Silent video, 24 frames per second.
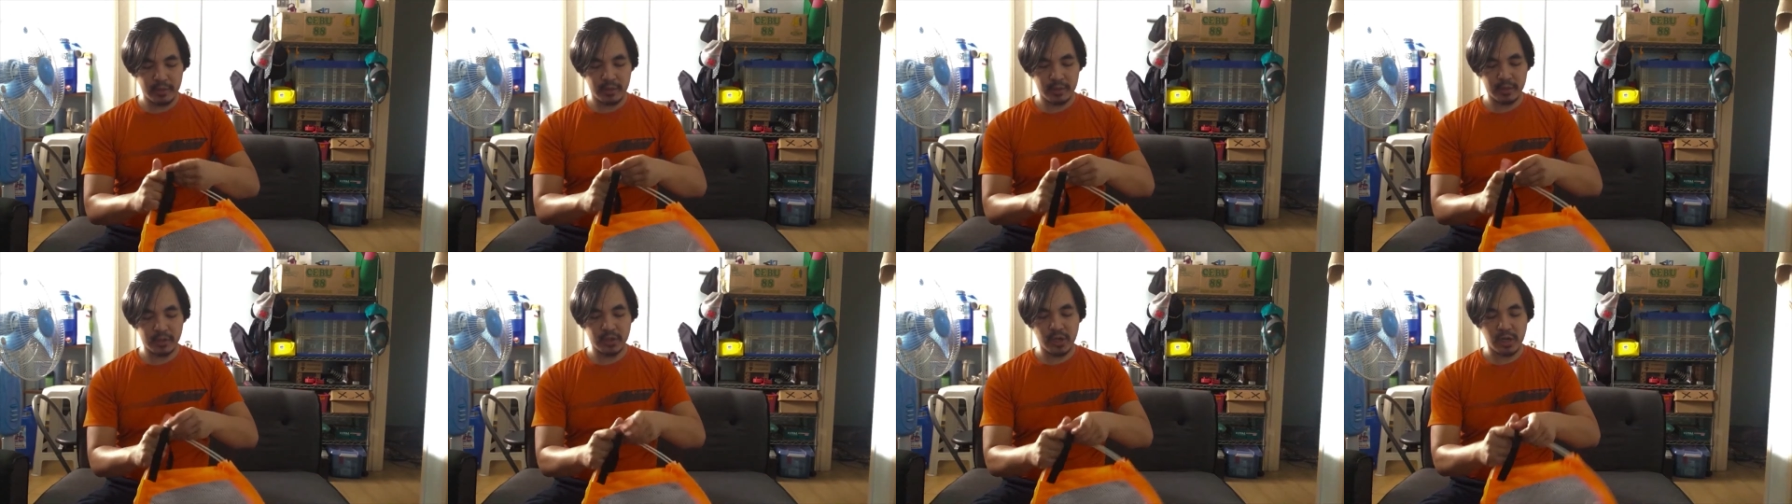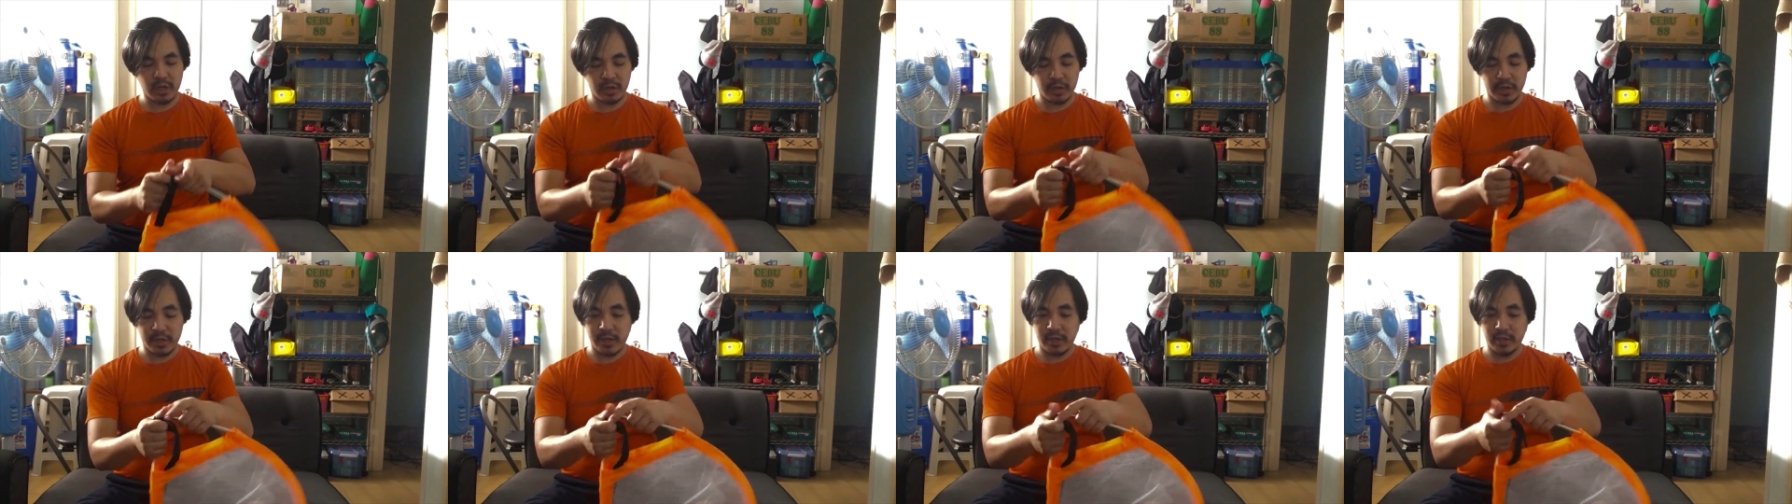
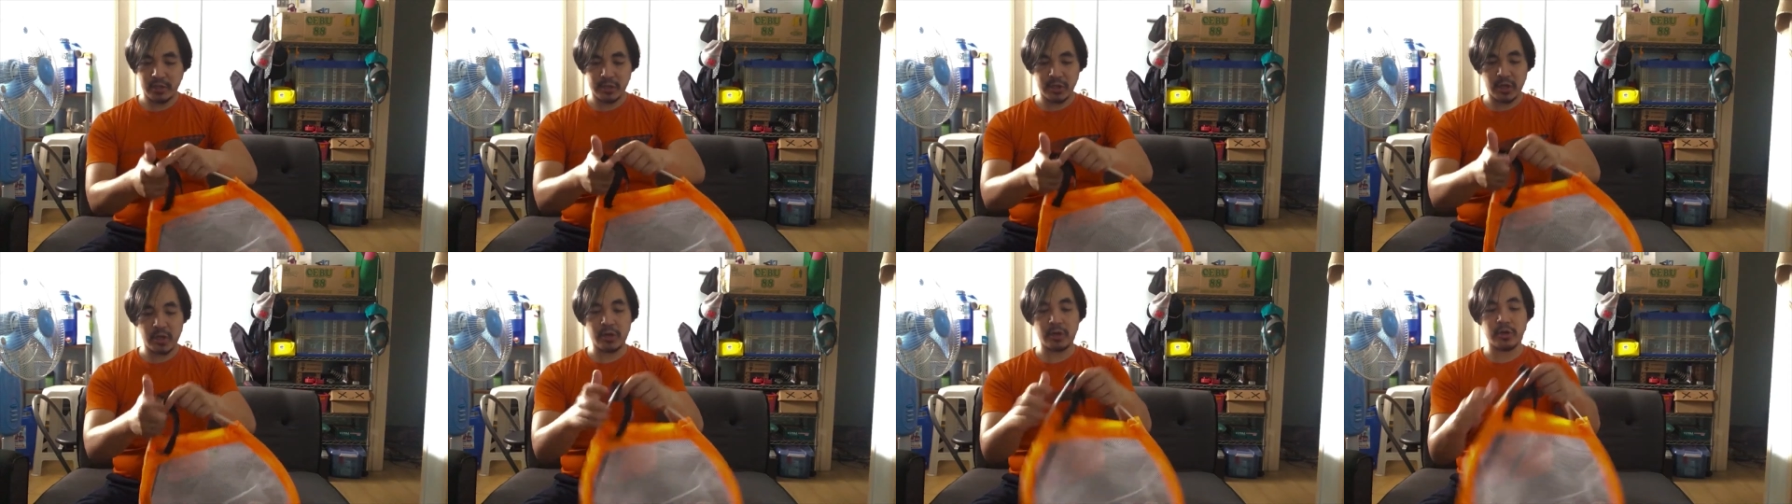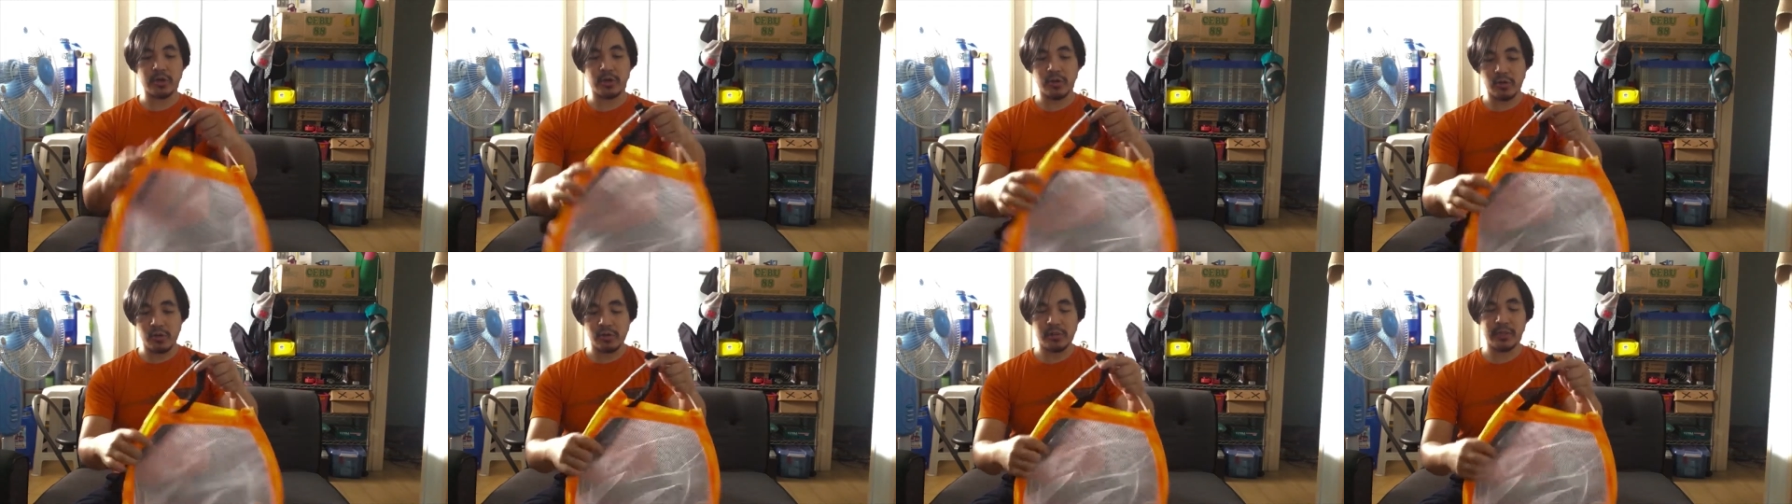soccer
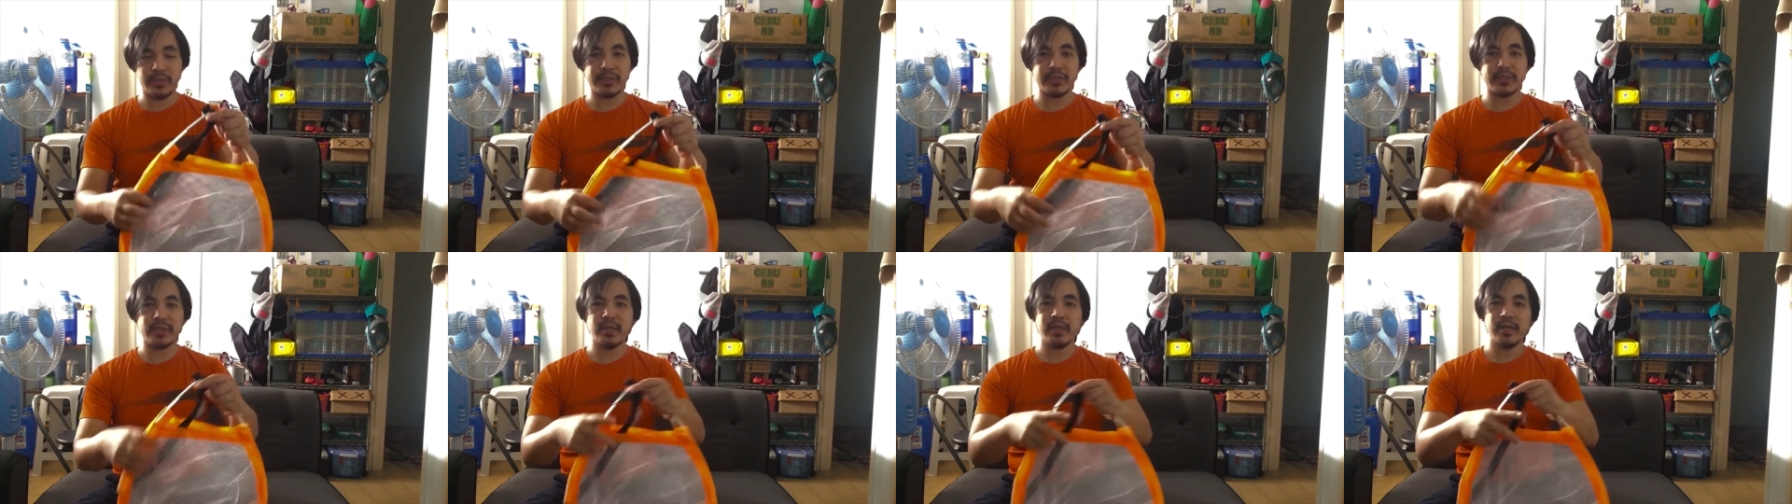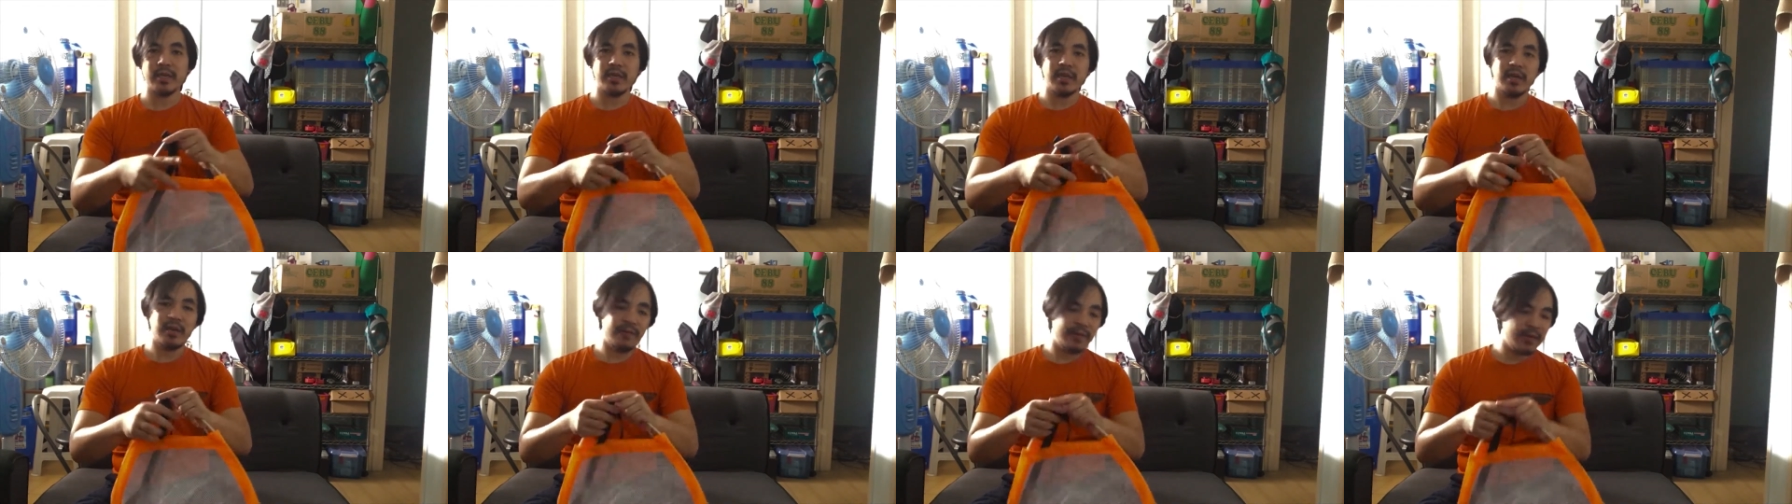goals
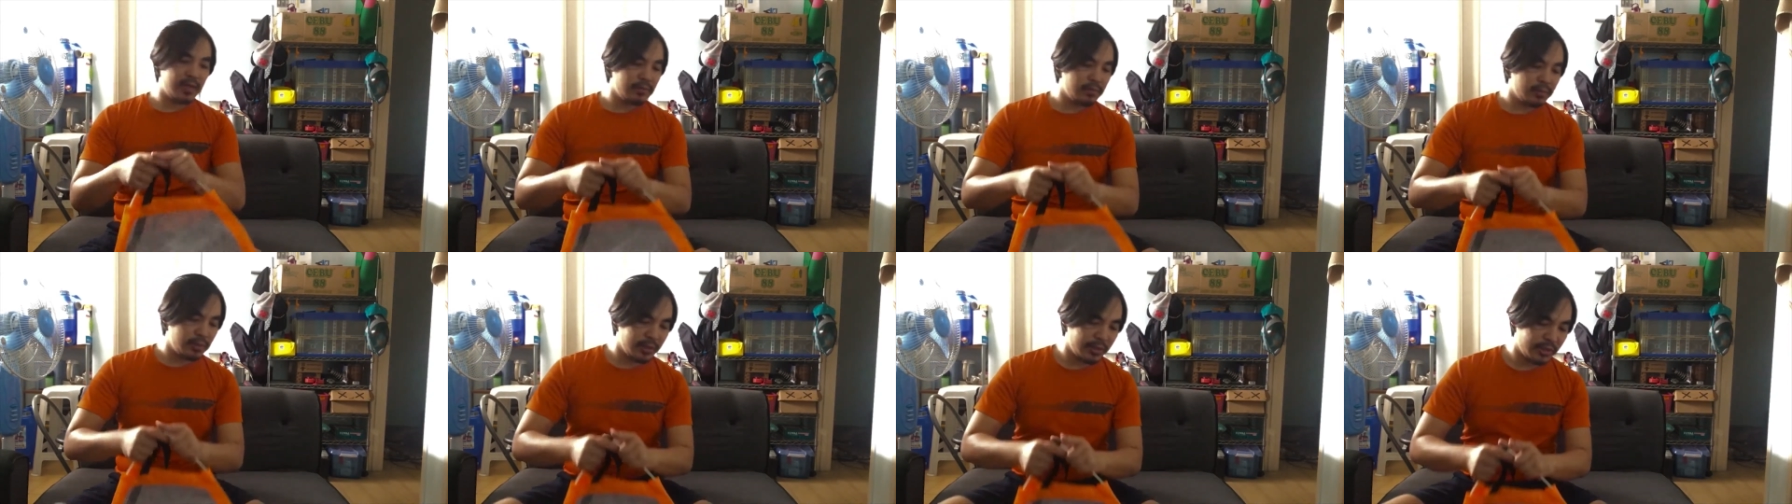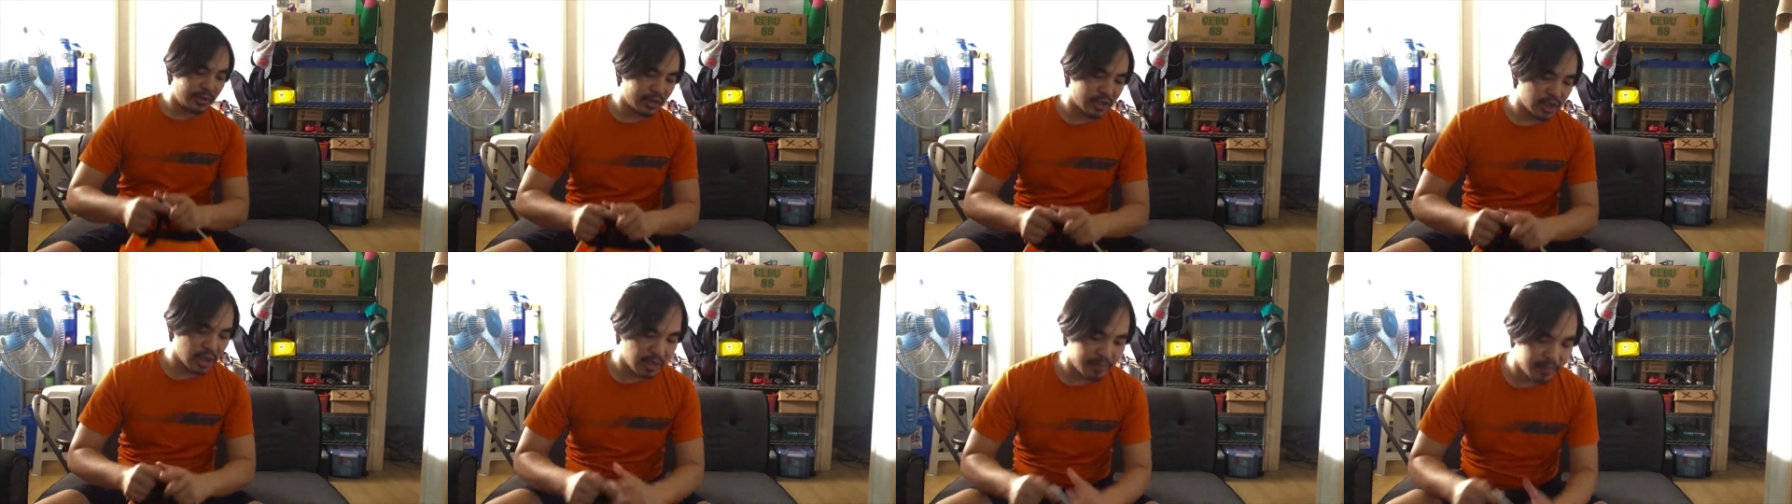available in
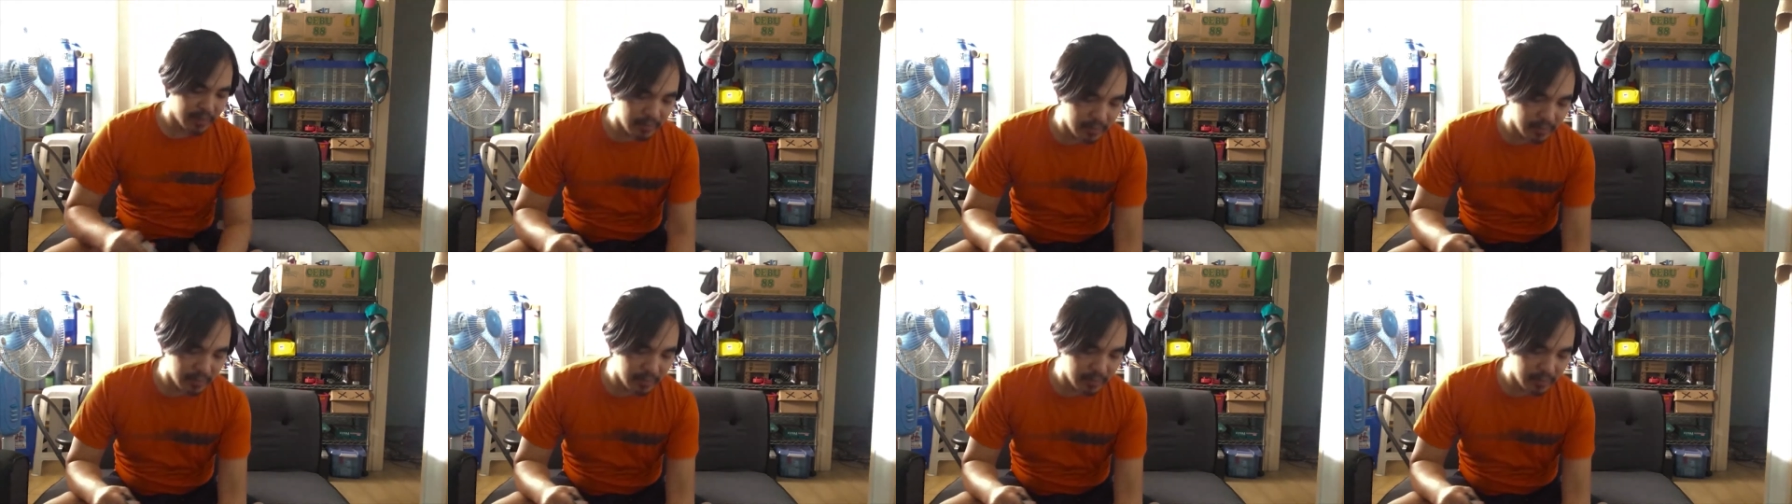Shopee,